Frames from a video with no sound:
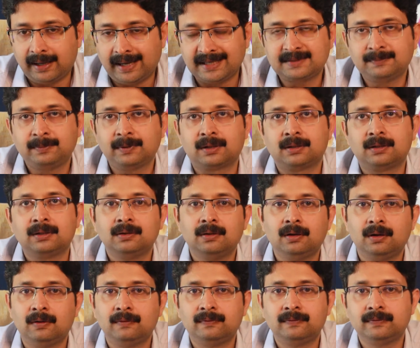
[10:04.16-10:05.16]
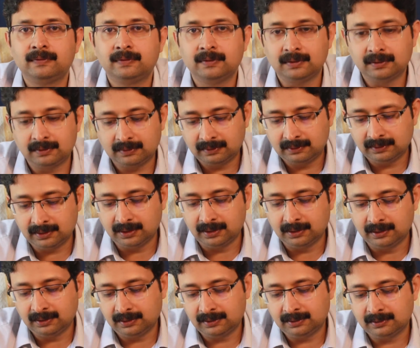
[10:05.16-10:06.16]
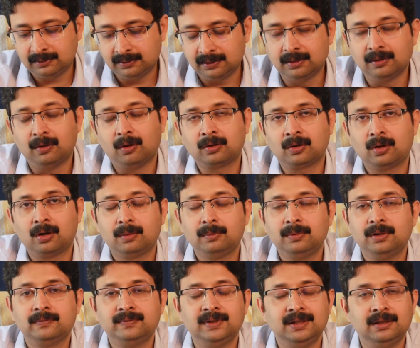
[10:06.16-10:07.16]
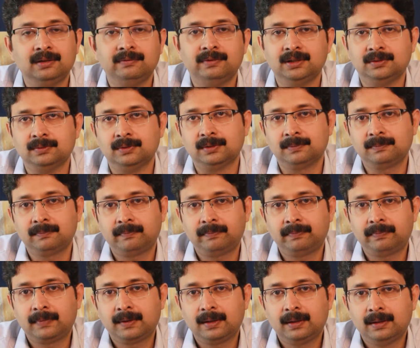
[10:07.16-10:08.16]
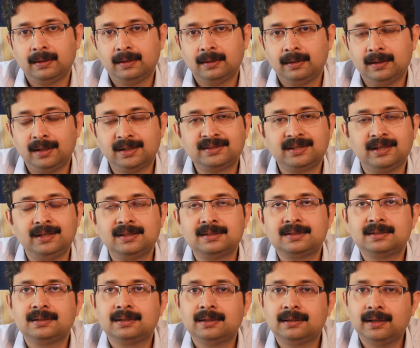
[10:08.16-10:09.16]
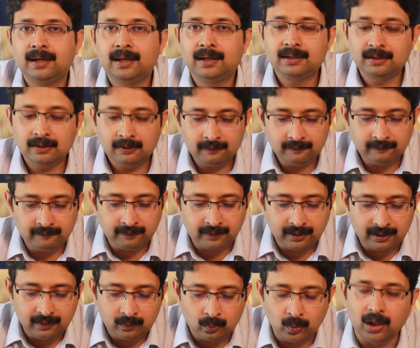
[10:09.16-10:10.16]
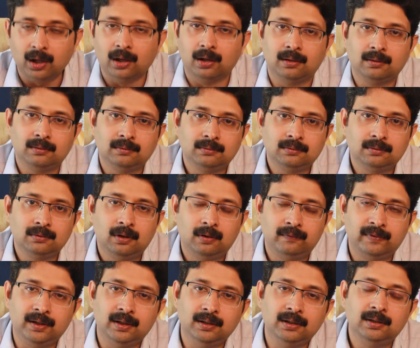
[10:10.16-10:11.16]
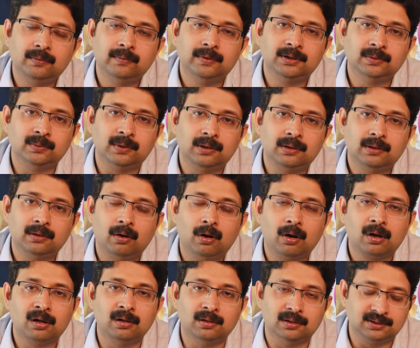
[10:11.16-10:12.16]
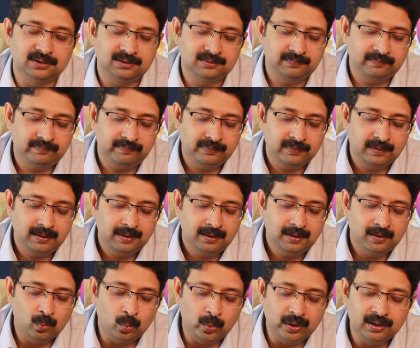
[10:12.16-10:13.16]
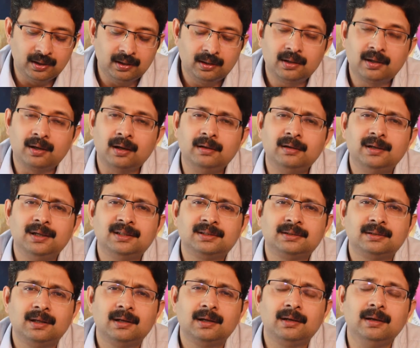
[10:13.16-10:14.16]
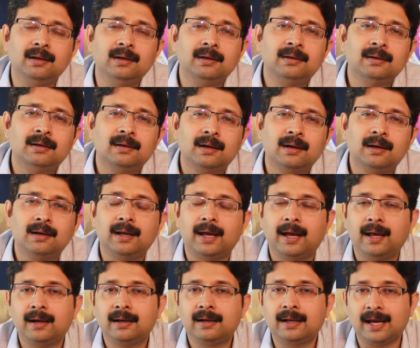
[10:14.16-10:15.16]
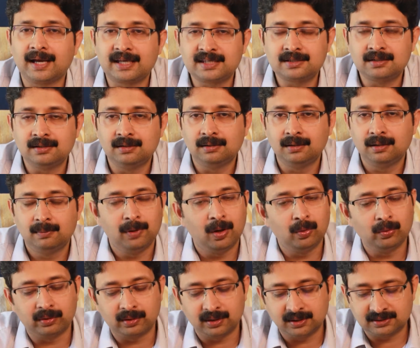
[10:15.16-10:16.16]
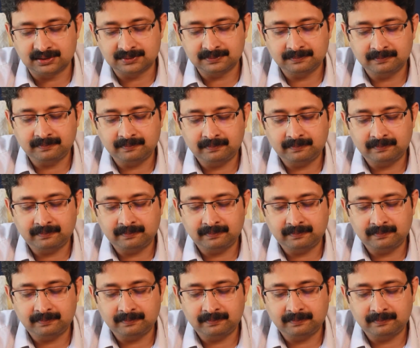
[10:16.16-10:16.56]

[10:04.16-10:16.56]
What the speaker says: aspect of the autonomy of the individual. It says that free will of an individual occurs within conditional internal and external boundaries.